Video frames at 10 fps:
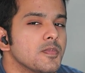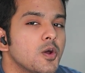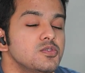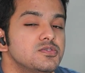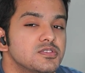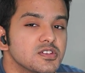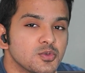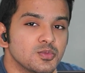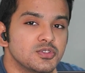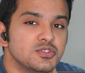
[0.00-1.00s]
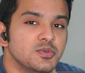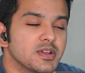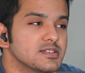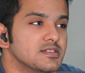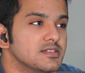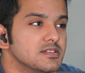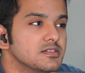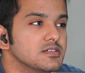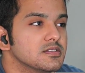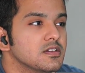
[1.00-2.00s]
Horizon is UX and
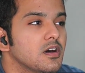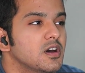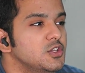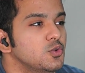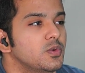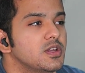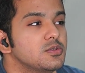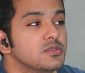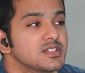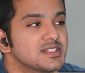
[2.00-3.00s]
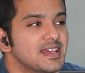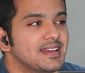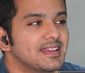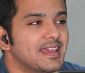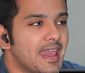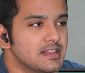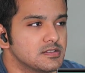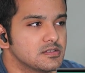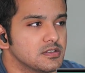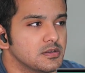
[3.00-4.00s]
this is a new way to understand
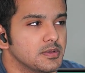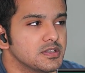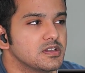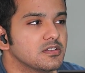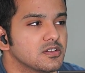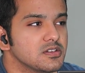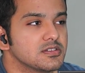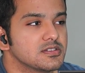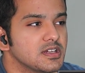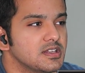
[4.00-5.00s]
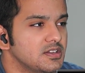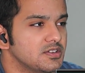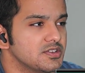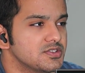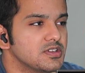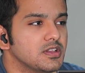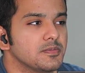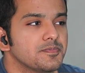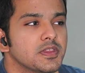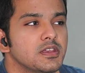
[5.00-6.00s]
cancer, tell Kurzgesagt in a
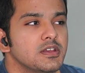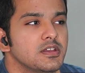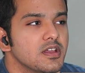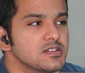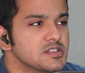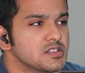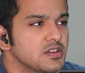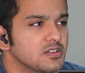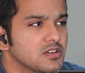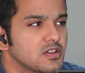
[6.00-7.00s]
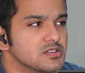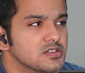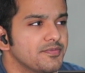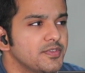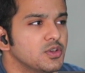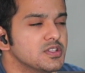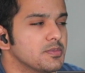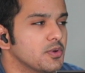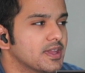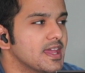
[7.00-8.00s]
nutshell. Yes, this is another Kurzgesagt video, it's
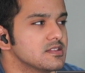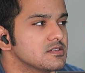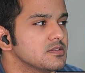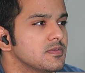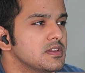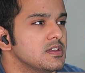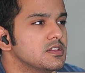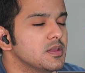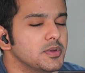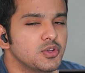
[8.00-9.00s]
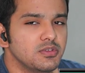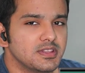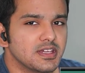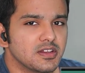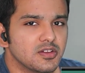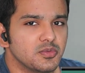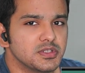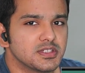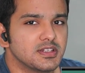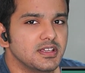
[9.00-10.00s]
about cancer. They've been doing that uh,
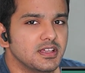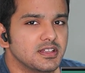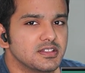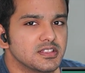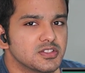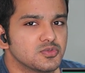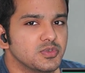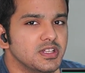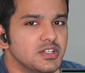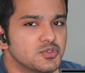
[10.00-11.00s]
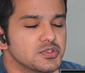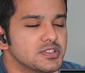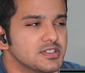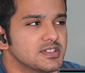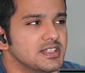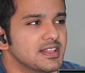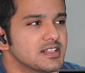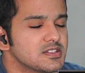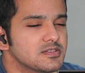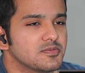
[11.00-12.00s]
recently and this is really interesting. See,
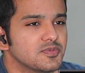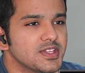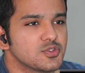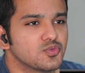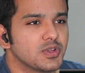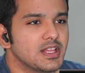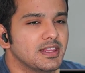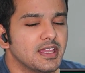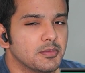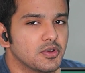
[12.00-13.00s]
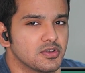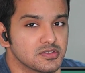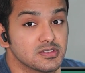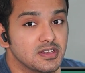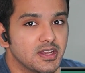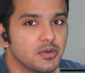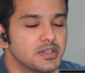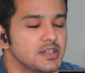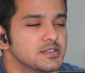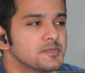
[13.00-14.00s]
that's that's what I like about Kurzgesagt
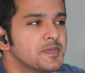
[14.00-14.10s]
nowadays.